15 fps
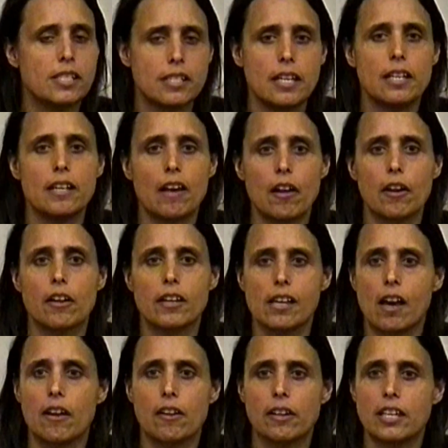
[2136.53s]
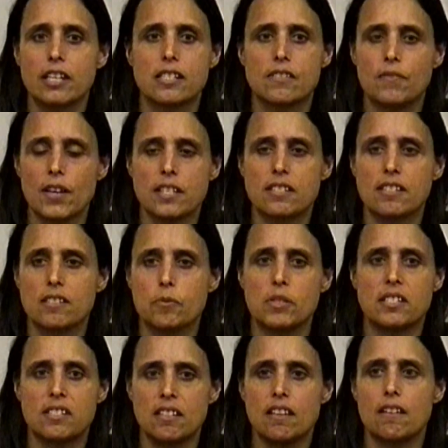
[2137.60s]
We see it on our, on our kids'
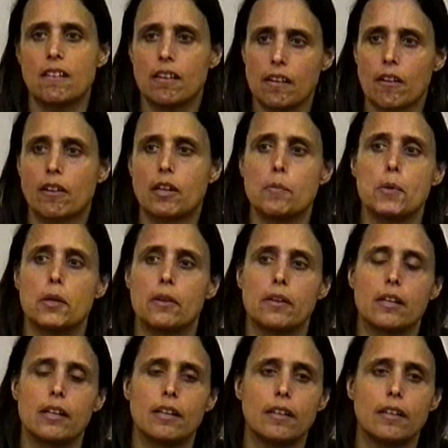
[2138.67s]
faces, we see it in our community.